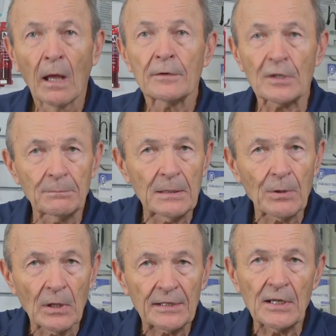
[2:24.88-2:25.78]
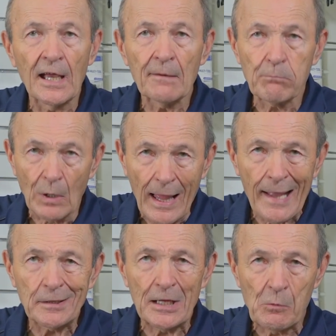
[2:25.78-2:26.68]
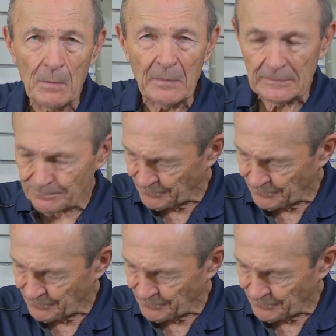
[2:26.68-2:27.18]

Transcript: Some people like to have black equipment.